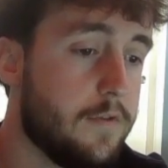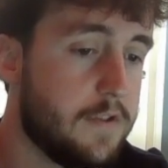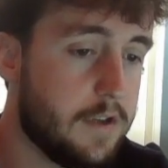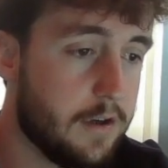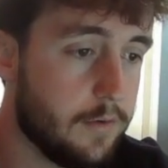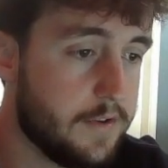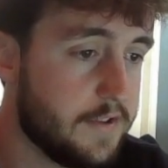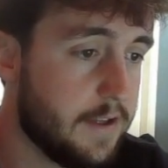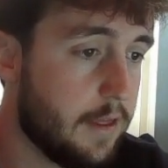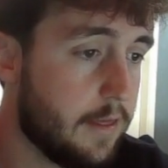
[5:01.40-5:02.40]
Here we
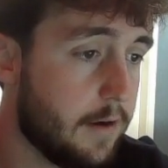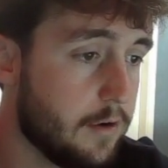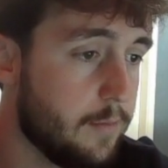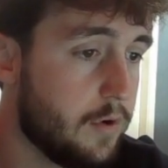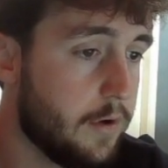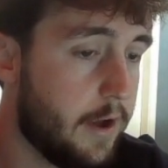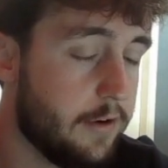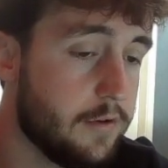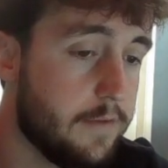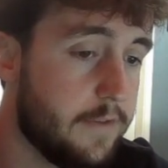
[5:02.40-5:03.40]
see Thunderbolt,
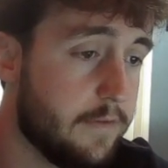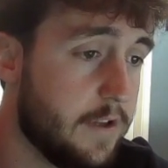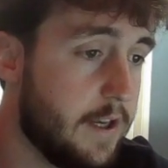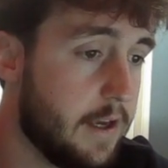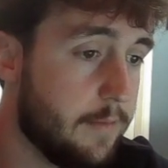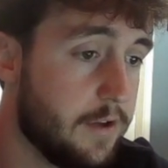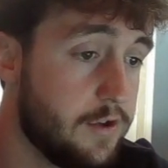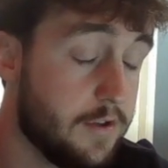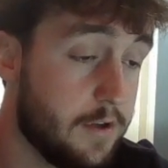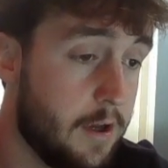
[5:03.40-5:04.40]
150
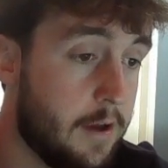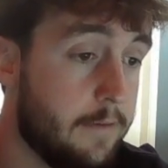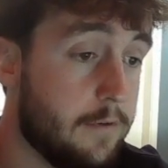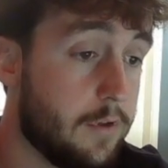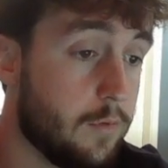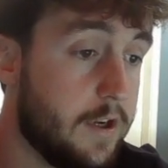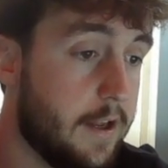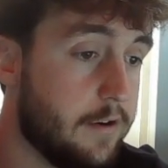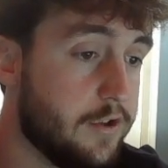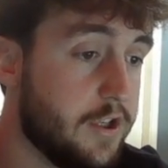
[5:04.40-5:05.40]
damage for 3
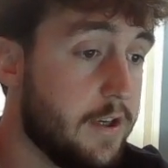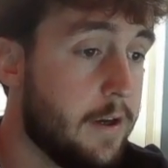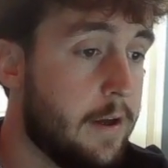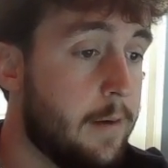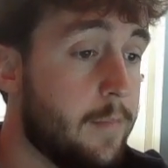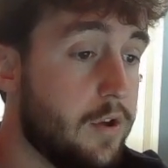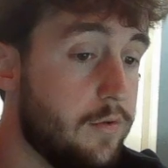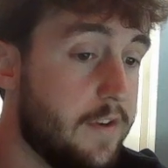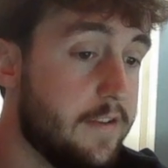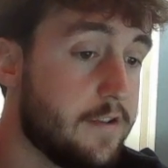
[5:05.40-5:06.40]
energy, but
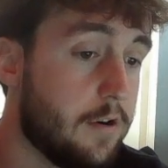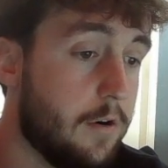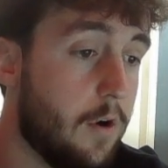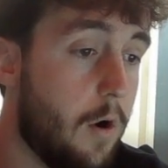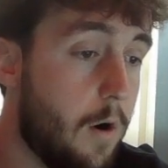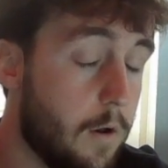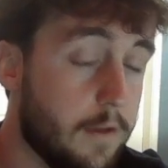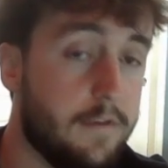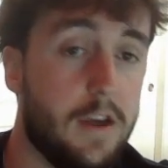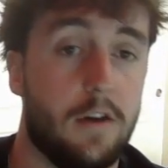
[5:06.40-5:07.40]
you discard all
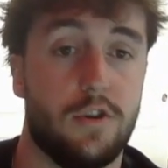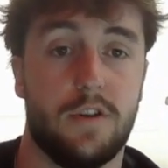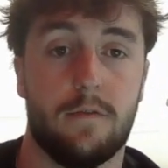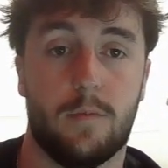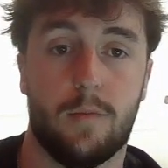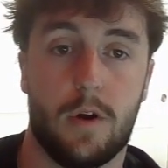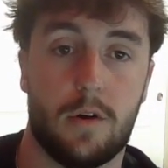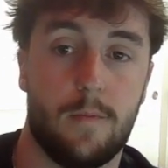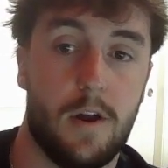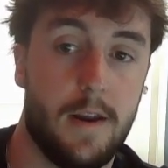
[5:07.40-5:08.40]
of the energy from your
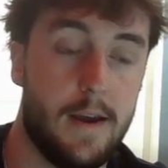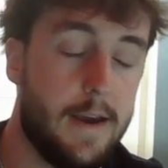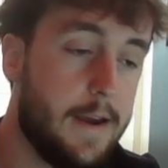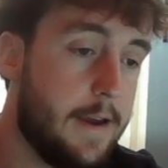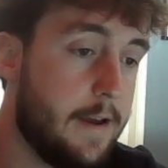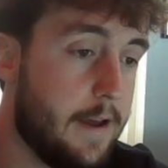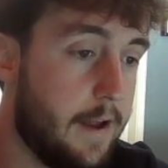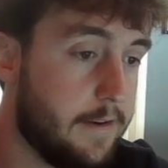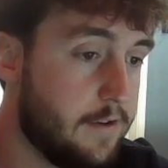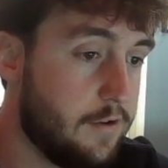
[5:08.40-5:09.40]
Pokemon.
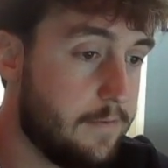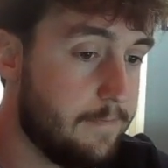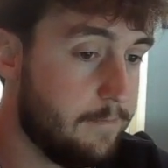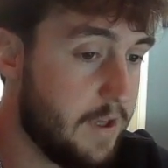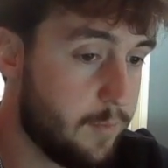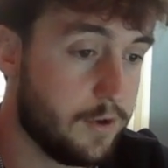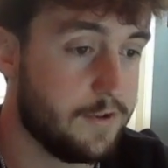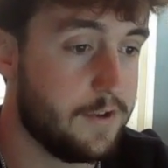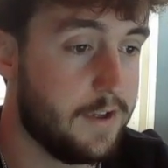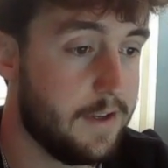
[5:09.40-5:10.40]
Me
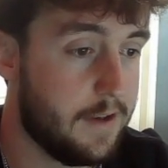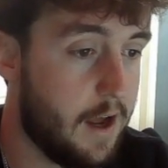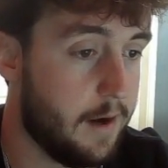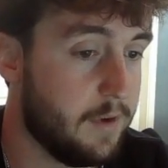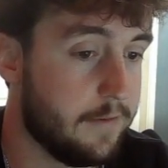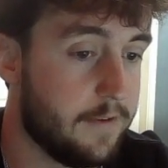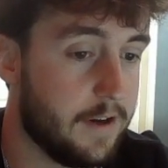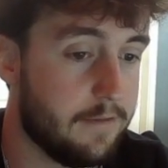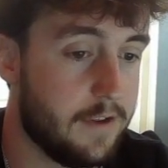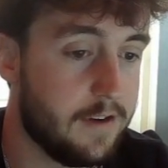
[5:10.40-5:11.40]
personally, not a big fan
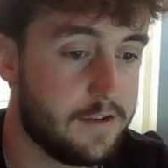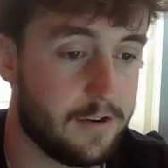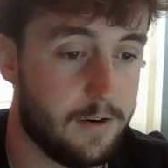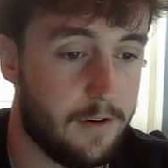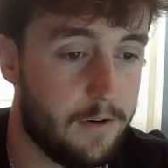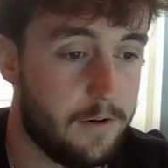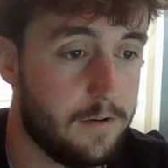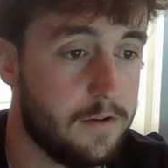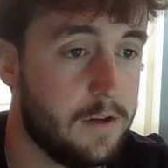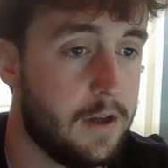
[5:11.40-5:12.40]
of the discard
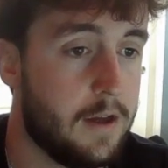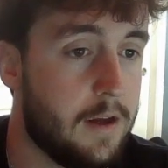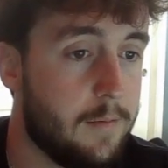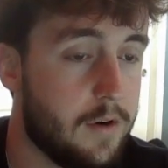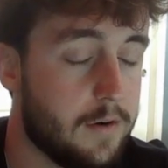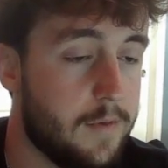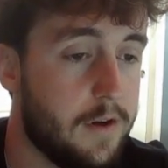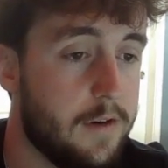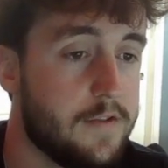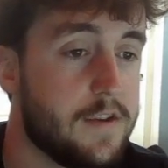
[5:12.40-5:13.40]
all
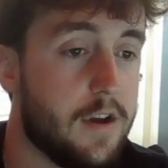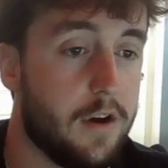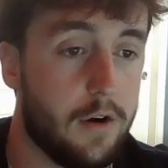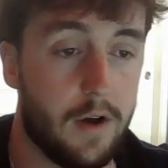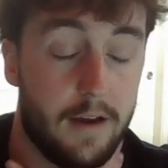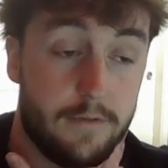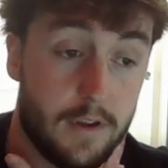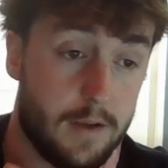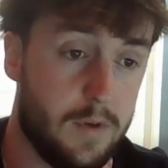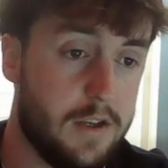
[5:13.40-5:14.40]
Pokemon, so I feel
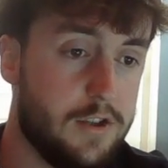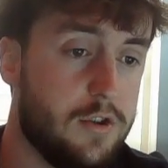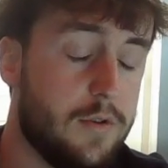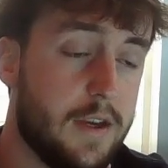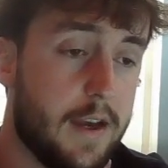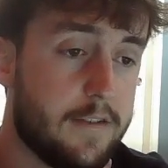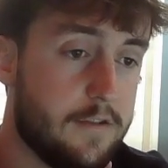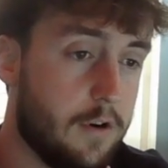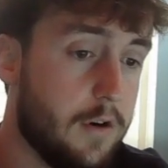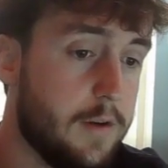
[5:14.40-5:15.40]
like Pikachu EX is
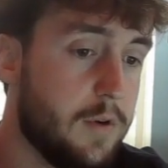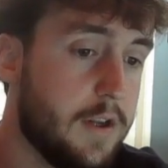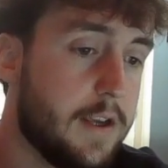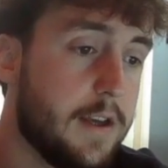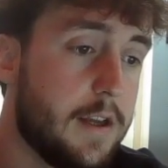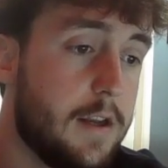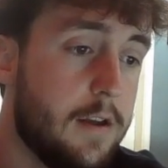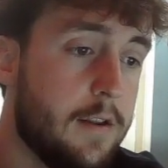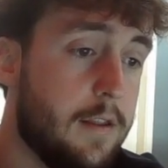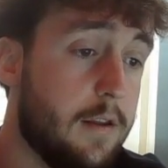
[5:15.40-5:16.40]
already pretty good,
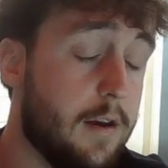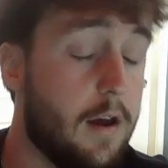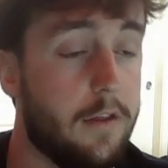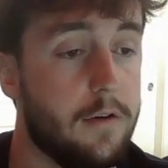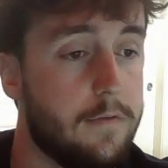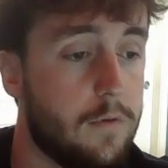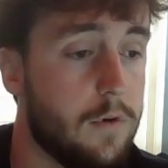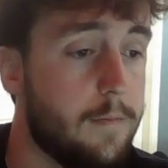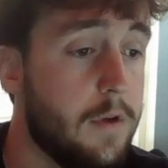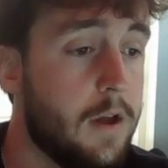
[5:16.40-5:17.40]
the other form,